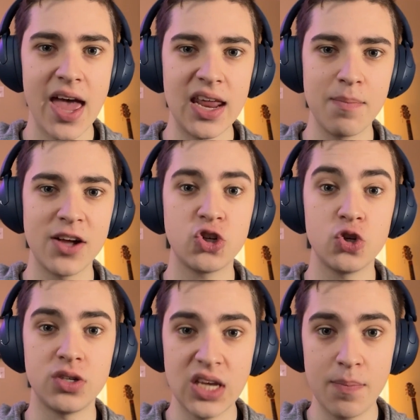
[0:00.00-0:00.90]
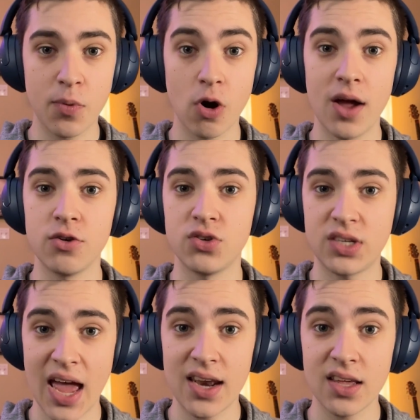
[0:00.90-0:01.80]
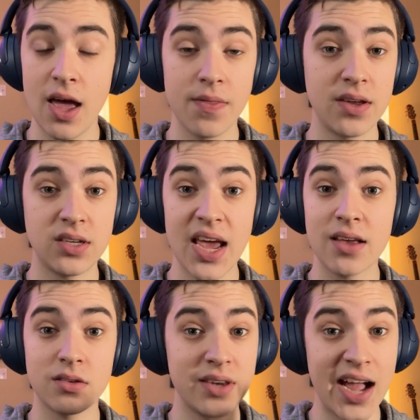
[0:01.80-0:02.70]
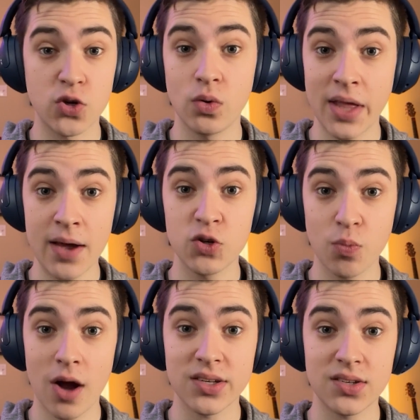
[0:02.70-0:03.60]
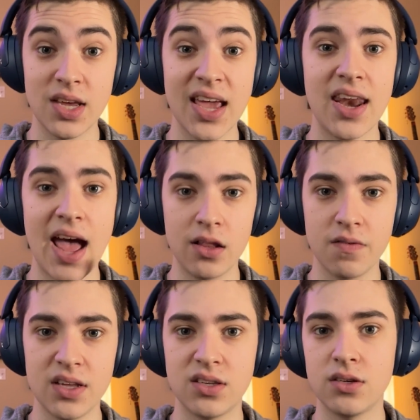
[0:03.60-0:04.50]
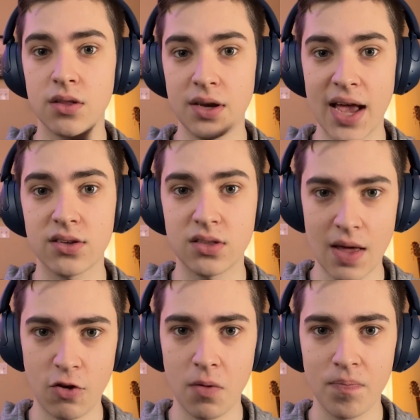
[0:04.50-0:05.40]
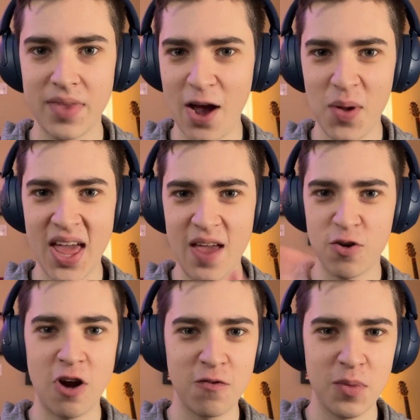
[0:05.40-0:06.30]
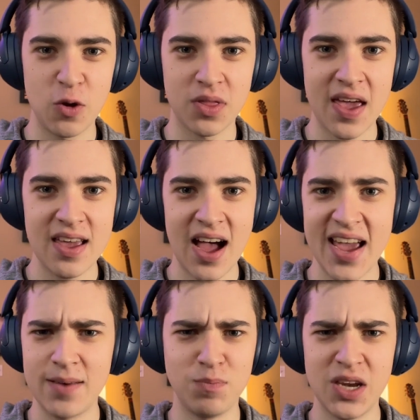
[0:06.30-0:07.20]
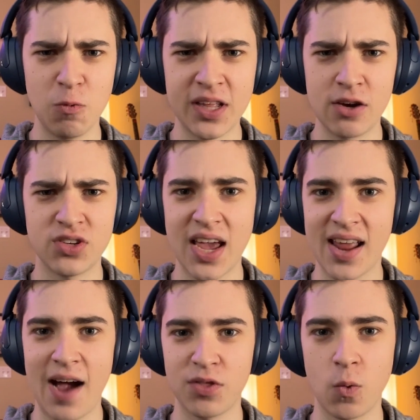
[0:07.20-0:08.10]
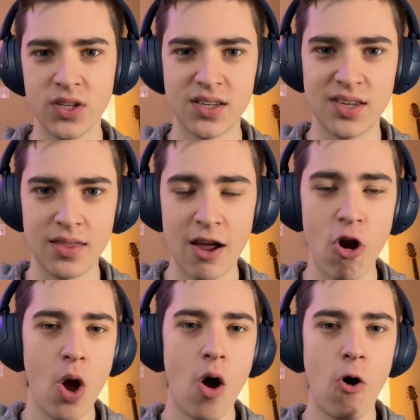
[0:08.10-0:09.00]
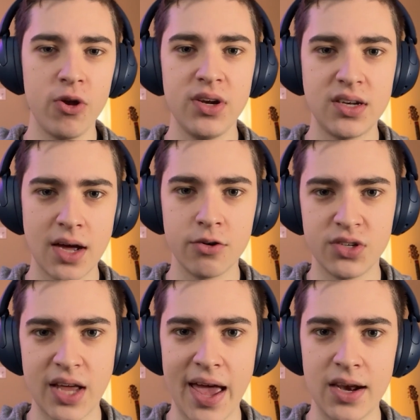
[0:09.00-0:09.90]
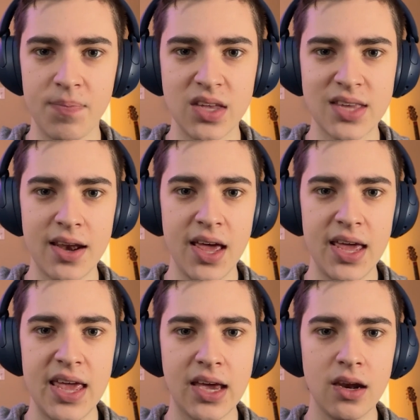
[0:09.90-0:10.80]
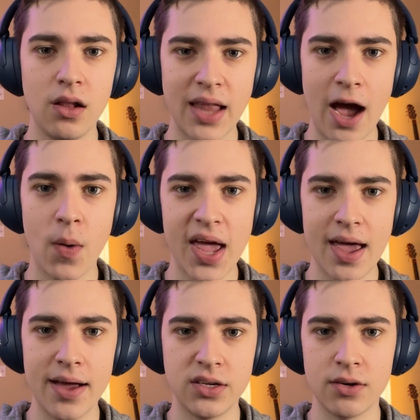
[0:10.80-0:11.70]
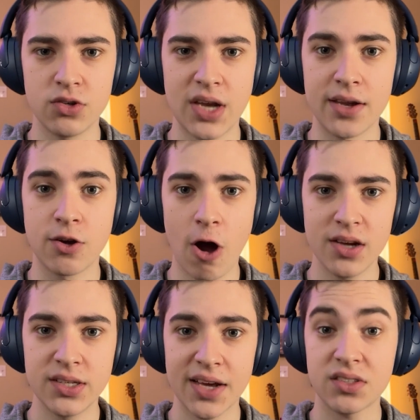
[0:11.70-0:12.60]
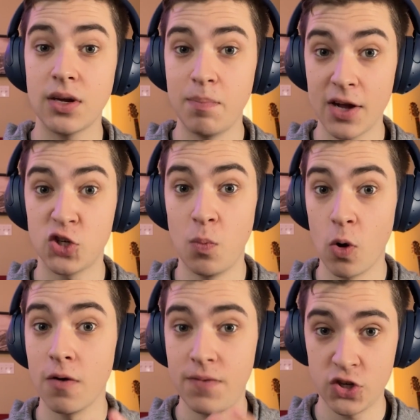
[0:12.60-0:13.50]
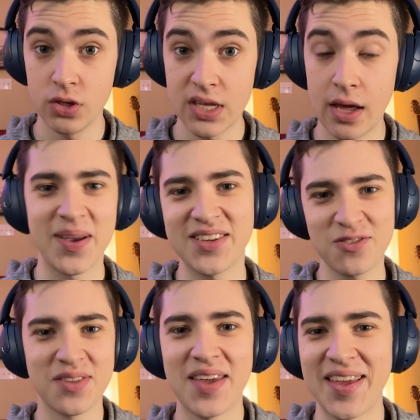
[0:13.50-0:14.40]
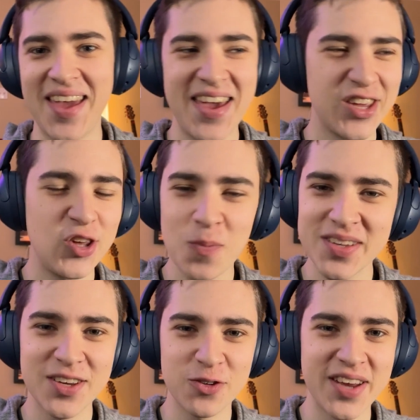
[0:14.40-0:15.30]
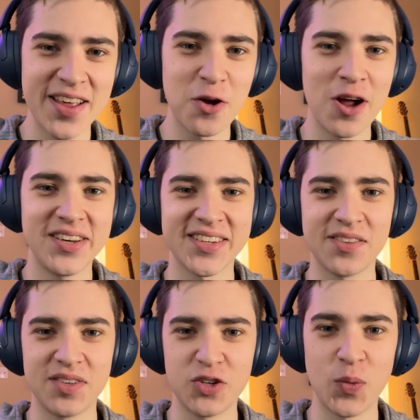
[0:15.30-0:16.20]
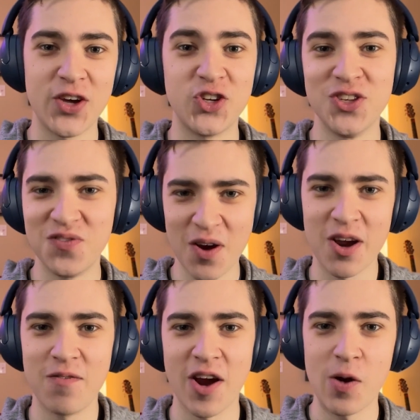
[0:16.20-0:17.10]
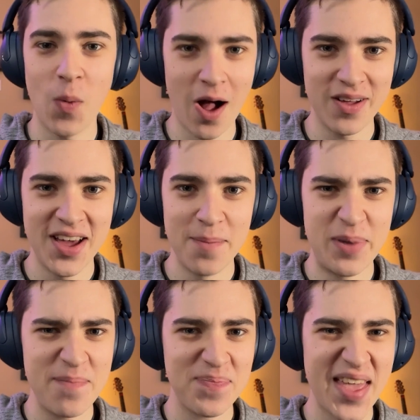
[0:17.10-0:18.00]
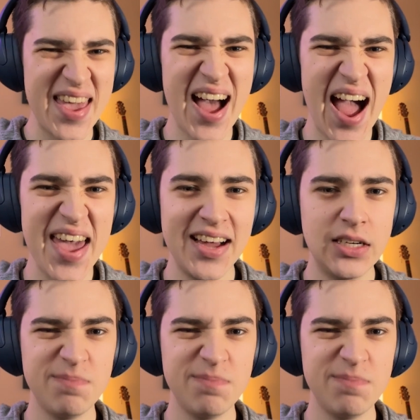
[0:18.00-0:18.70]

in a much deeper understanding that takes natural language processing and elevates it to the next level. Now, if you're not familiar with AI and didn't really understand half the words I said there, all you need to understand is that it can allow AI to understand context much more efficiently. Because here's the thing, humans understand context of situations very, very well, but AI,